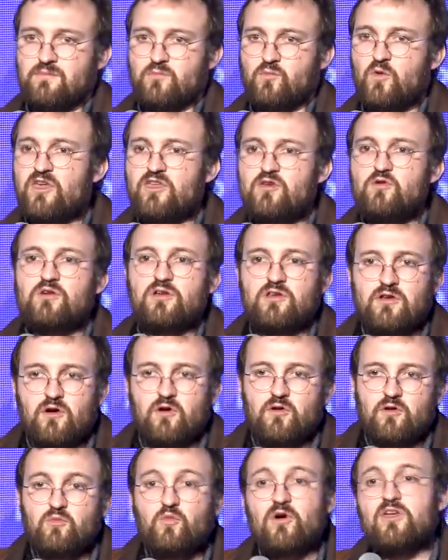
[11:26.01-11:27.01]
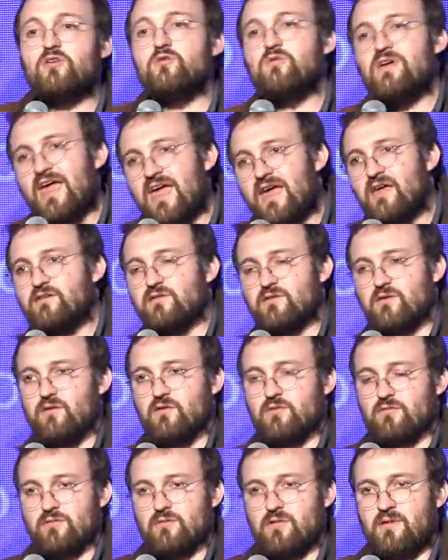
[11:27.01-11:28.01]
what you can own, what you can't
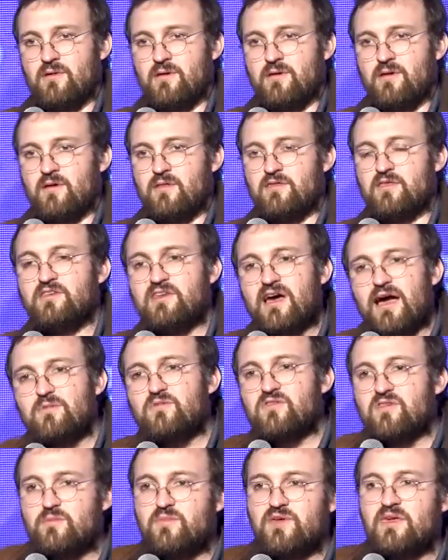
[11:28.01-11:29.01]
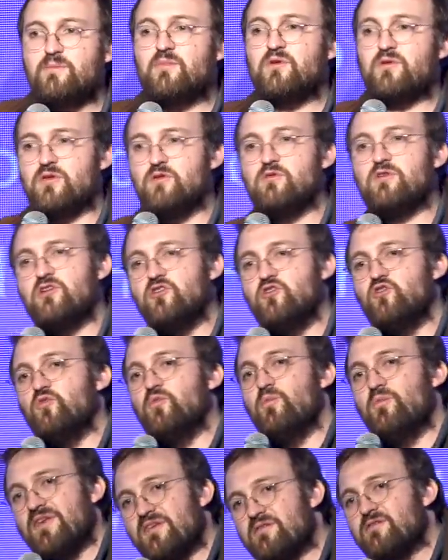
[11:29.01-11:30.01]
own, the types of people you can do
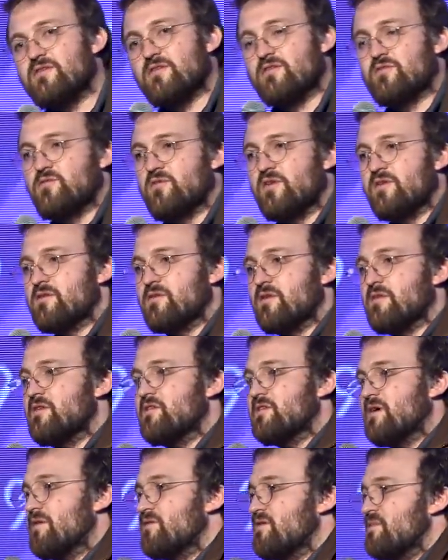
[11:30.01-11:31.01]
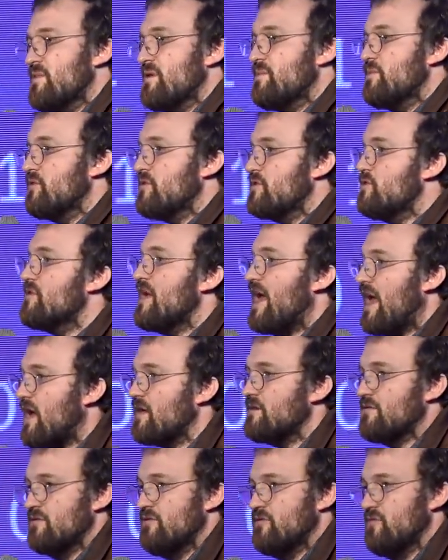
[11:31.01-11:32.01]
business with and the types of people you
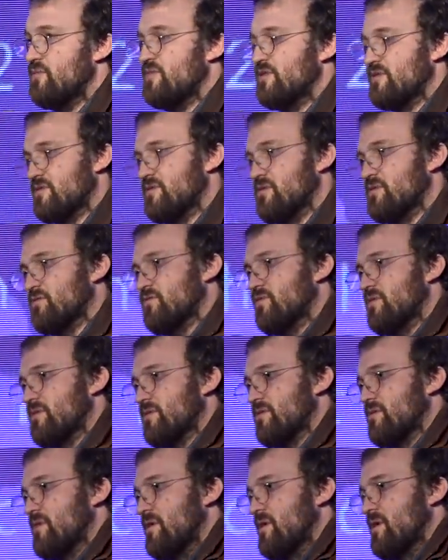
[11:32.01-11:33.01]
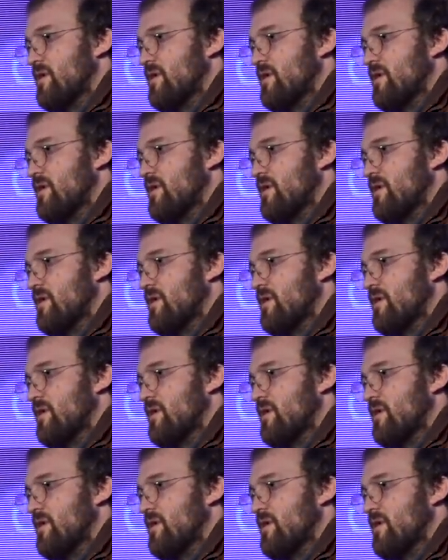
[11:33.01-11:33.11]
can't do business with,